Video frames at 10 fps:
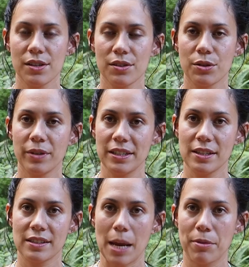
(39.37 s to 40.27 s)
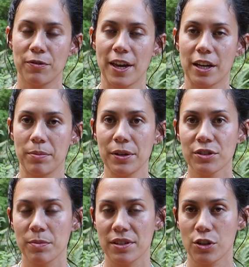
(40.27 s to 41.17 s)
The reason this type of van appealed
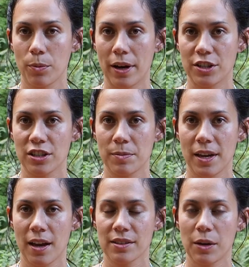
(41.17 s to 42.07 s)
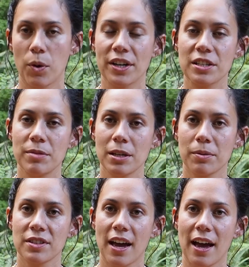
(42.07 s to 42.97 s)
to me so much is because I wanted to be able
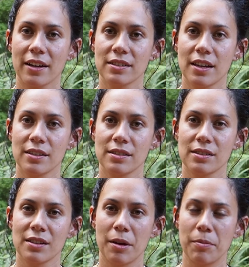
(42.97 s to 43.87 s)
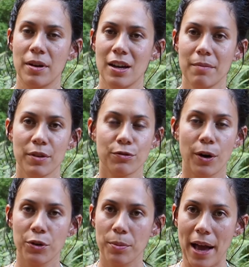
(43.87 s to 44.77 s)
to access some
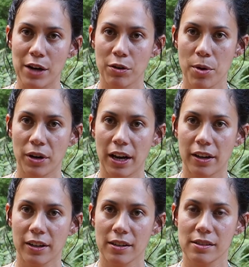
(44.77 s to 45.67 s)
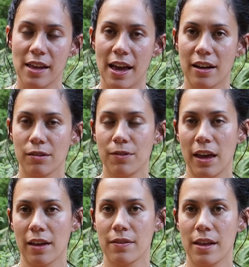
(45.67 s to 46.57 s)
farther back remote areas that a
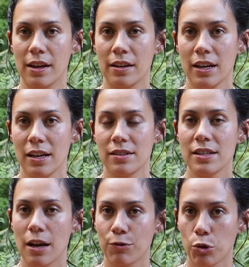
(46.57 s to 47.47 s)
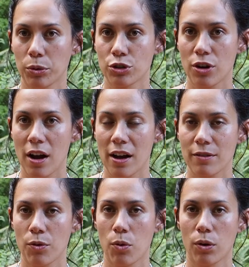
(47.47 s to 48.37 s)
van that didn't have four-wheel drive
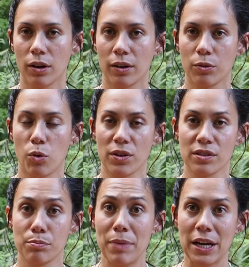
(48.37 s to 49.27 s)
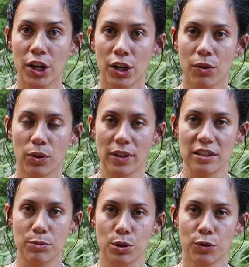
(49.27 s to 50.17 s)
or was bigger or less
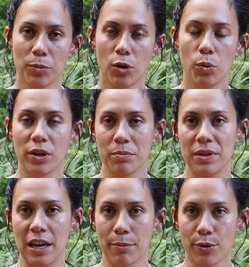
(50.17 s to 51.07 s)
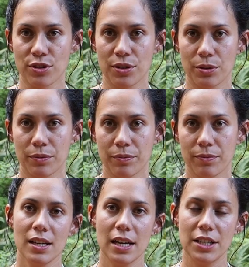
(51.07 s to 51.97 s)
maneuverable wouldn't be able to.
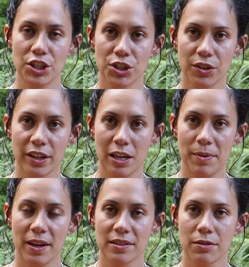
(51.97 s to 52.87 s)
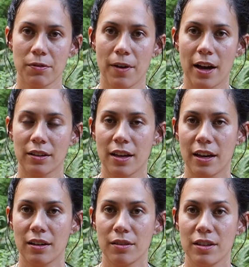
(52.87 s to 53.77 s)
Additionally, because of the fact
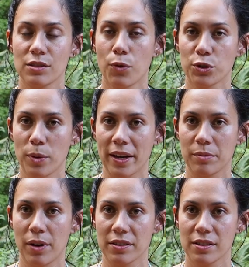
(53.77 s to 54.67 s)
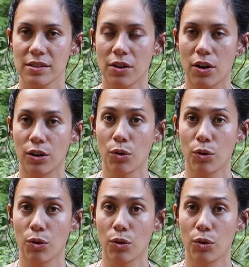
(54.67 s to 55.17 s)
that these Volkswagen buses are